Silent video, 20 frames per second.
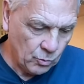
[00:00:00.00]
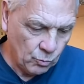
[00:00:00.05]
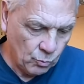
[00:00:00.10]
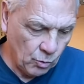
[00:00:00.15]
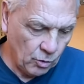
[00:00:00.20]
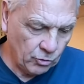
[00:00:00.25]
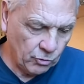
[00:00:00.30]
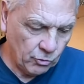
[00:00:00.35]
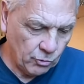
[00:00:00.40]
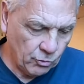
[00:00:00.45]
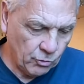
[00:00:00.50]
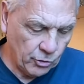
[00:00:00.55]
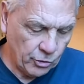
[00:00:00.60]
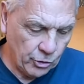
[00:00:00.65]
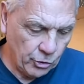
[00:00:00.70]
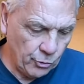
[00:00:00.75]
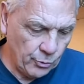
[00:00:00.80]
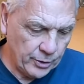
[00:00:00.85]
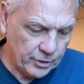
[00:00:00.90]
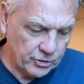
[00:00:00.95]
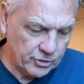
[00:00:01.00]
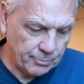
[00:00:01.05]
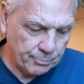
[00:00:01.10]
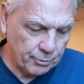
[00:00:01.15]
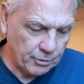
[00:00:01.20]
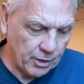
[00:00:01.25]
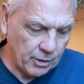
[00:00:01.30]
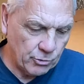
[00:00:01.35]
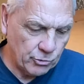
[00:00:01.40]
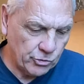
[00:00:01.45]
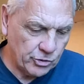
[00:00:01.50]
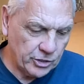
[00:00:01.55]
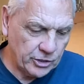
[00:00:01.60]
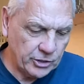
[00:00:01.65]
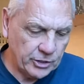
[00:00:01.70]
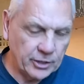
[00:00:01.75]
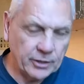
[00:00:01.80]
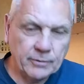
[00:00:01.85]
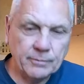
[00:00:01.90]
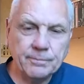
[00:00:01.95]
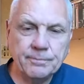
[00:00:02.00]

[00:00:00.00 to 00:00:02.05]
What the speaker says: What or who is approaching you?